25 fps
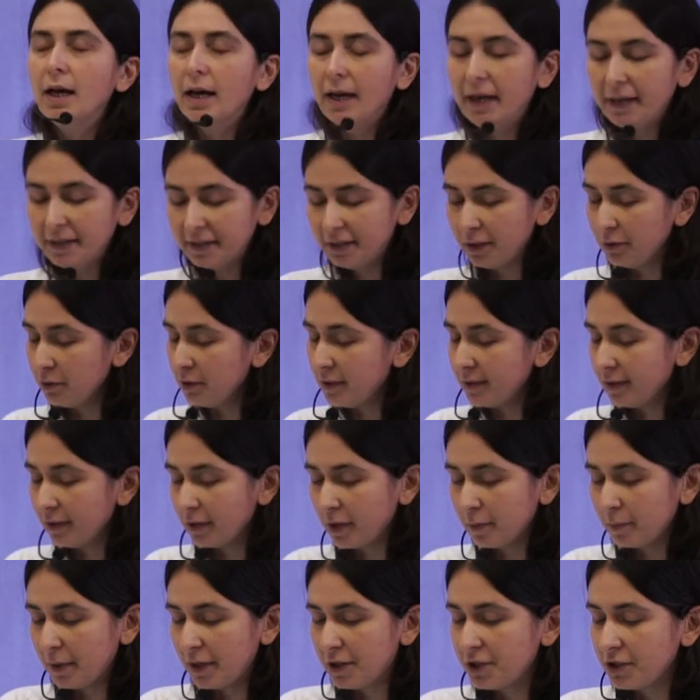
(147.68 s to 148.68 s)
I don't
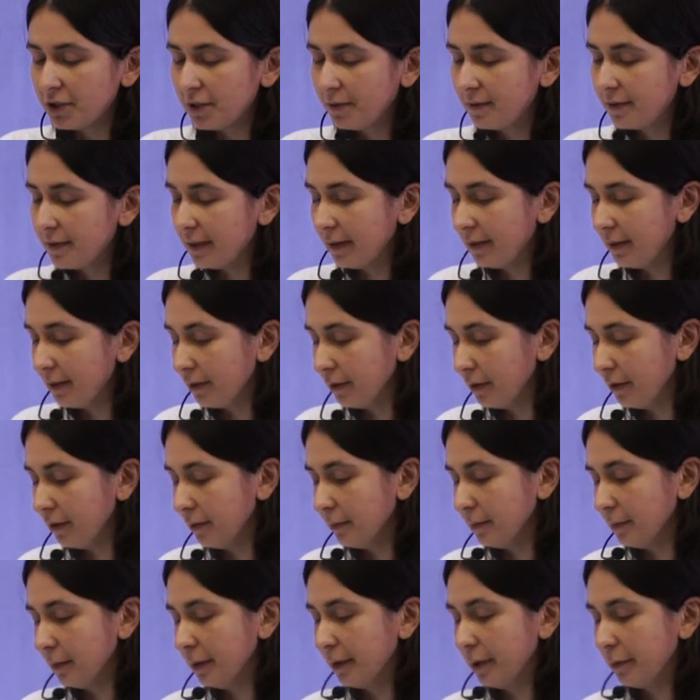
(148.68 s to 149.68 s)
start my shifts
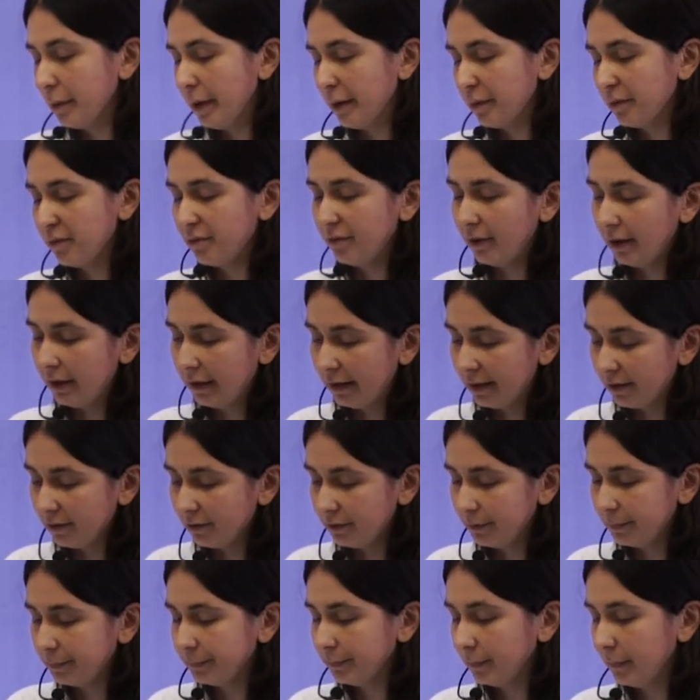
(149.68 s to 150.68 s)
until around
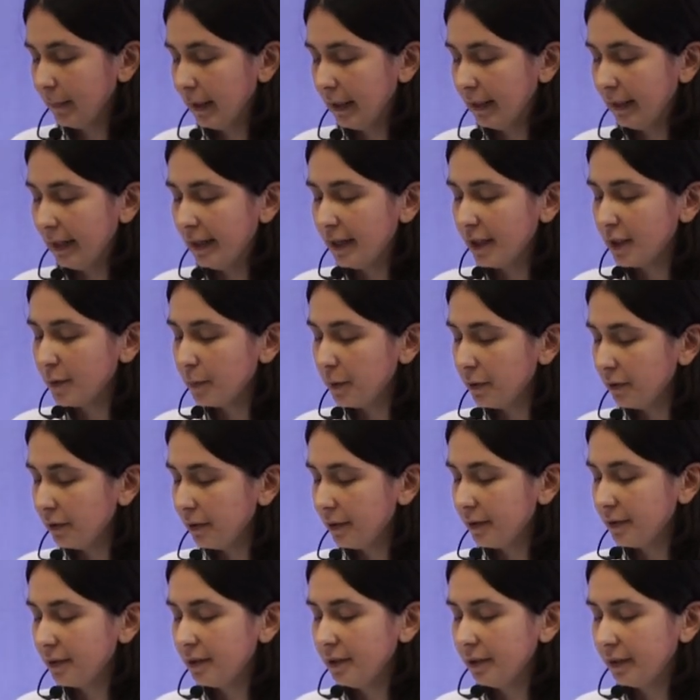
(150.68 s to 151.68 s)
5, and I
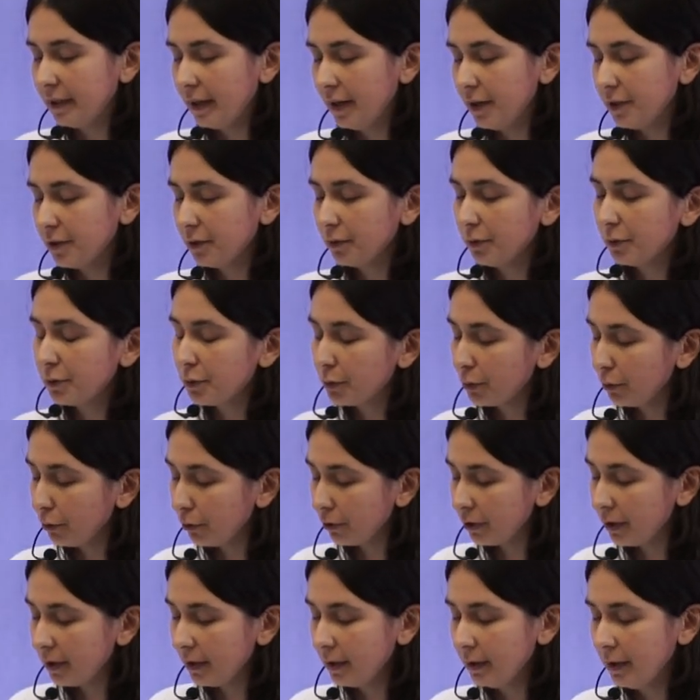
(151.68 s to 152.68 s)
experience the occasional
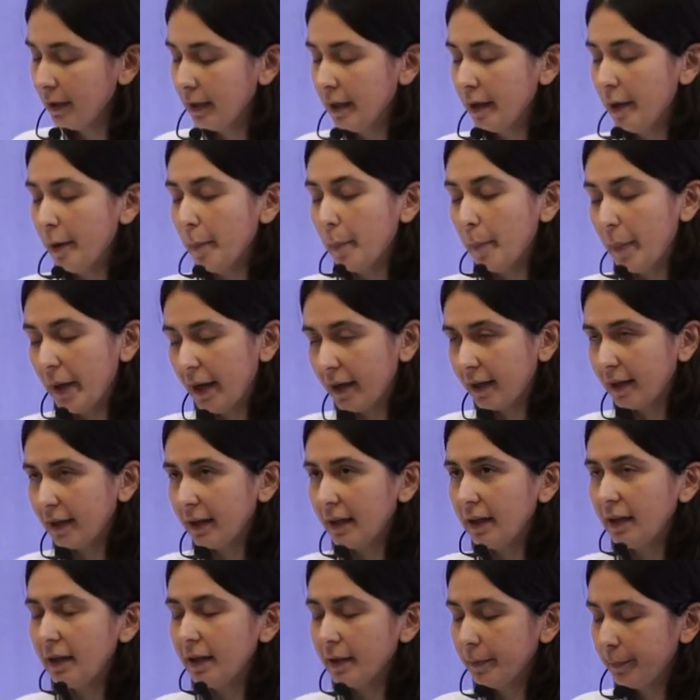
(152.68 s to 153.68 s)
sore,
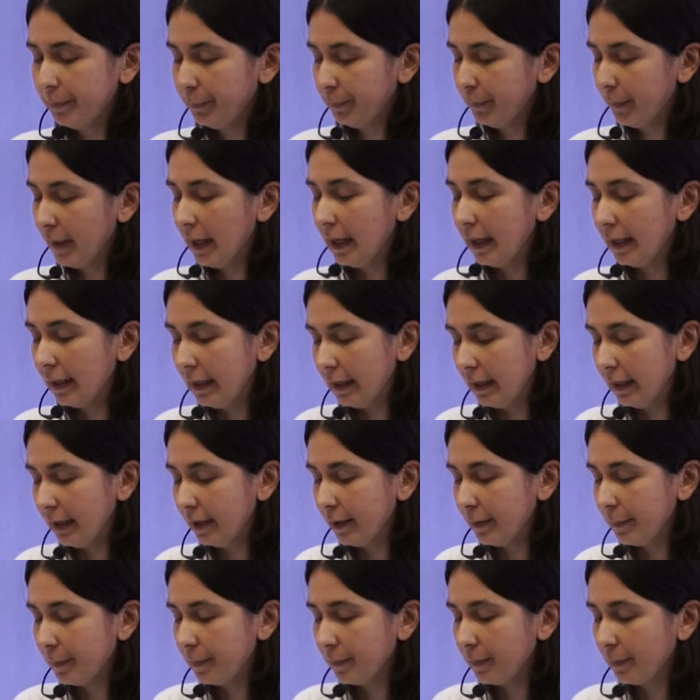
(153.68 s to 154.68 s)
backache,
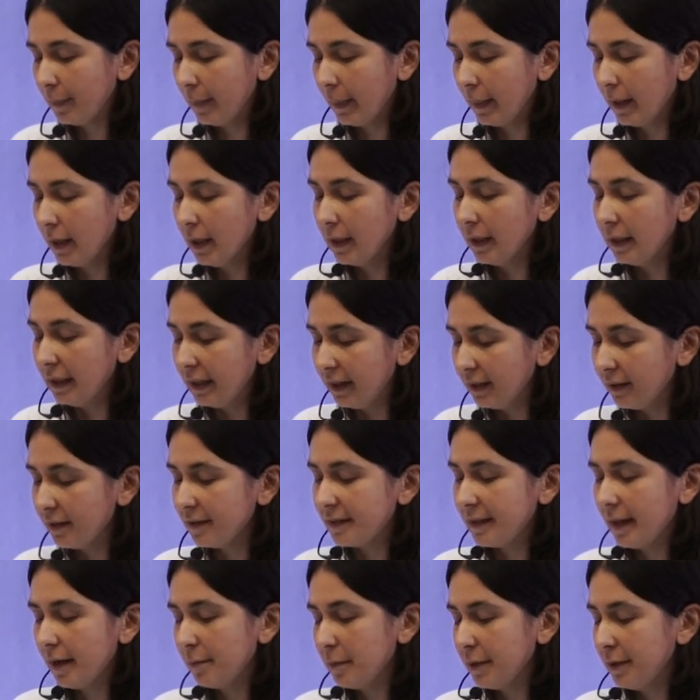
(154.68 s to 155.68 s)
headache, need
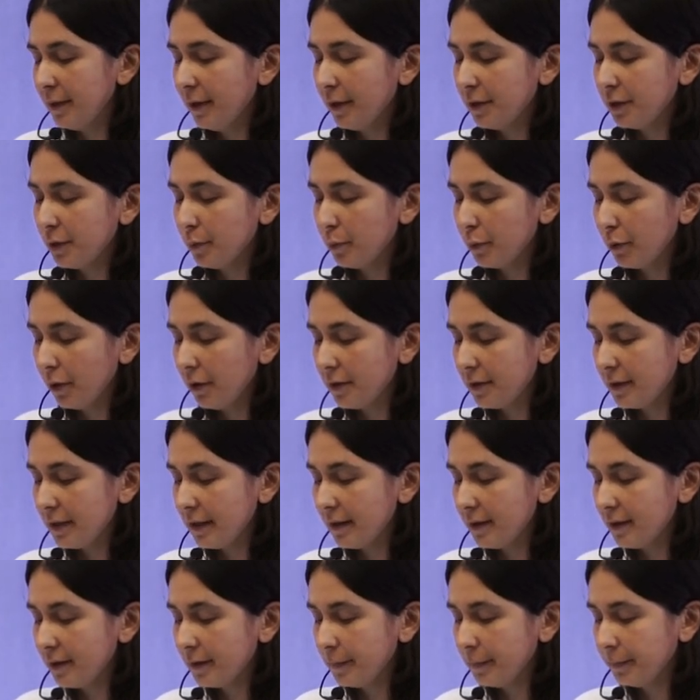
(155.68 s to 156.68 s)
to sabotage the
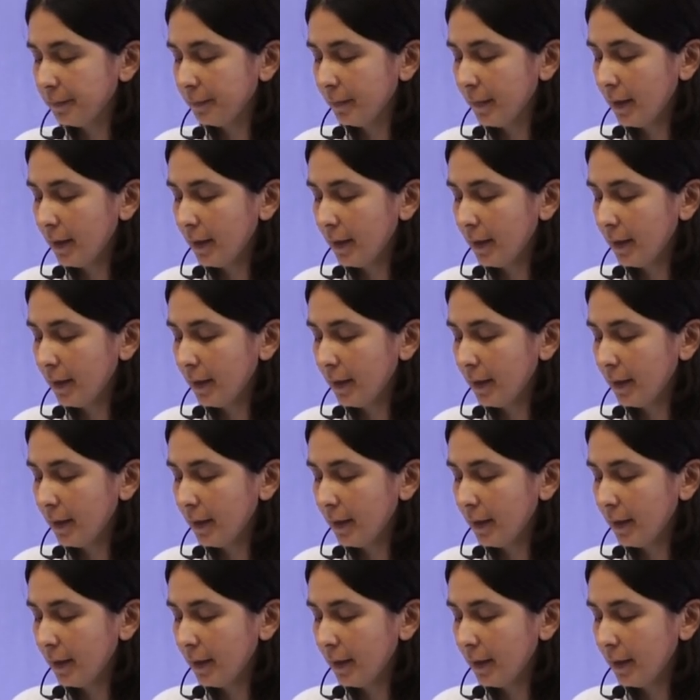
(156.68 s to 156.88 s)
process.